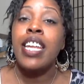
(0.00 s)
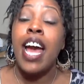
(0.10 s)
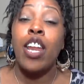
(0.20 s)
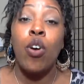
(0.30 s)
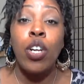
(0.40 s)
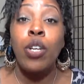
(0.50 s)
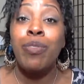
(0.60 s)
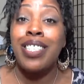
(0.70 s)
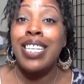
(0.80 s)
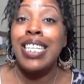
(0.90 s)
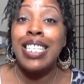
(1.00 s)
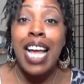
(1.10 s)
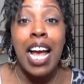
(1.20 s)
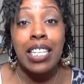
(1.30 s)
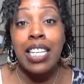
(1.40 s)
Not only was he
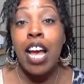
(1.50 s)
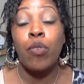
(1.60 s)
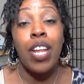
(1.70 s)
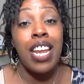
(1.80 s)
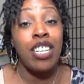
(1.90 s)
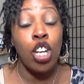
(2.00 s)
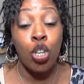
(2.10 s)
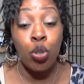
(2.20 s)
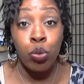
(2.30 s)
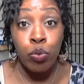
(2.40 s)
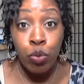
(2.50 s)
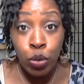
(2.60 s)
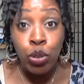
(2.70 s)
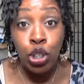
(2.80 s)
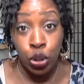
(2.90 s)
knocked out in
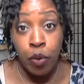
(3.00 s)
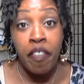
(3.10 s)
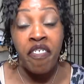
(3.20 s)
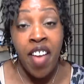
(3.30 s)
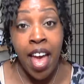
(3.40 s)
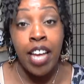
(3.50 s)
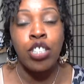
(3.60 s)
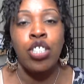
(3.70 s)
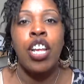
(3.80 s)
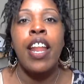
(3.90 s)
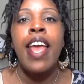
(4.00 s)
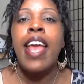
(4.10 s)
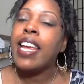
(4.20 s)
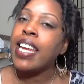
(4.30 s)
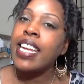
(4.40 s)
crucial fashion,
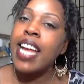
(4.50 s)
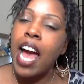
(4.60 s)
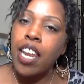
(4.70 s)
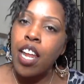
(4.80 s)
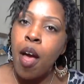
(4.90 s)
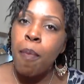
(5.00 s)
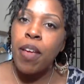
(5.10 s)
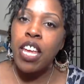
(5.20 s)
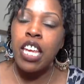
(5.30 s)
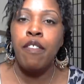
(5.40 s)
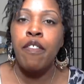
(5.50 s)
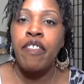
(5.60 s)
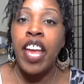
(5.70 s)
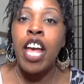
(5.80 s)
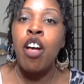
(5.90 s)
he got up, he
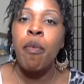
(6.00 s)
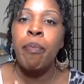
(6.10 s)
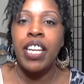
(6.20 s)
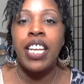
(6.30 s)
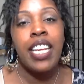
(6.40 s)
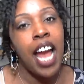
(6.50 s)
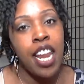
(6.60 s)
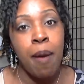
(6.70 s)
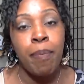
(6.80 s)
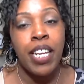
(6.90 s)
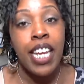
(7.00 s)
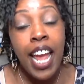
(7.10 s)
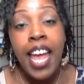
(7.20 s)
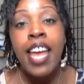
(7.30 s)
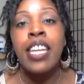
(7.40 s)
fell, but he got up
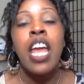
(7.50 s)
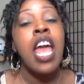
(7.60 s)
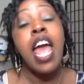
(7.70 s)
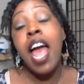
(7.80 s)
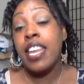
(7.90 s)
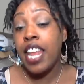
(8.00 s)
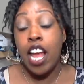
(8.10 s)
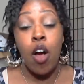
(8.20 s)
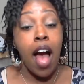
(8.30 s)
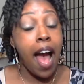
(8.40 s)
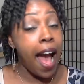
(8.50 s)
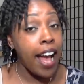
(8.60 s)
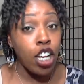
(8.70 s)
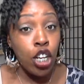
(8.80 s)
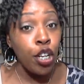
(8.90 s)
again. Now,
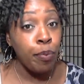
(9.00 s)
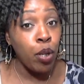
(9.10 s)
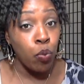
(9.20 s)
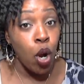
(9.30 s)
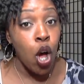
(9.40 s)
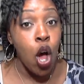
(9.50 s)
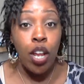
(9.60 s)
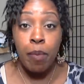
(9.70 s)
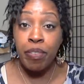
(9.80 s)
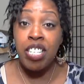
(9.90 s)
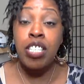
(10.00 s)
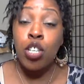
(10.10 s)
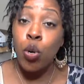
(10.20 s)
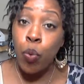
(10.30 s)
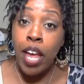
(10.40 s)
I could be wrong, and please
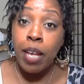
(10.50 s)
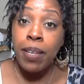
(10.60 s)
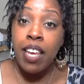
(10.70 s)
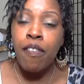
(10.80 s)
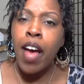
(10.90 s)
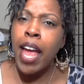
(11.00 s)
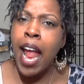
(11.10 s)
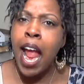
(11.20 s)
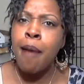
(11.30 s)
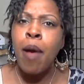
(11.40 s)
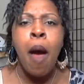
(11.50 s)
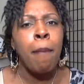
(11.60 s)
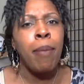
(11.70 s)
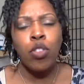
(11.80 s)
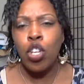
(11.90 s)
correct me if I am,
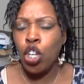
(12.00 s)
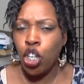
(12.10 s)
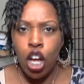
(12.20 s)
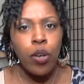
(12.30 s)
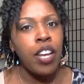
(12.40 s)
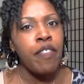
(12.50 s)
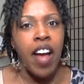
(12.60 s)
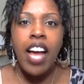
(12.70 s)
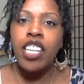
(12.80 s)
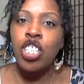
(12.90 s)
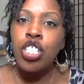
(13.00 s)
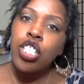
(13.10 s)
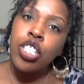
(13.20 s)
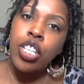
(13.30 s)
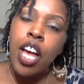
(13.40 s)
but you know, he finally
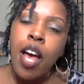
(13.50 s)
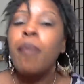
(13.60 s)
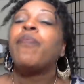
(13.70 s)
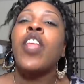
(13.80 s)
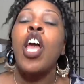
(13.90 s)
stood up,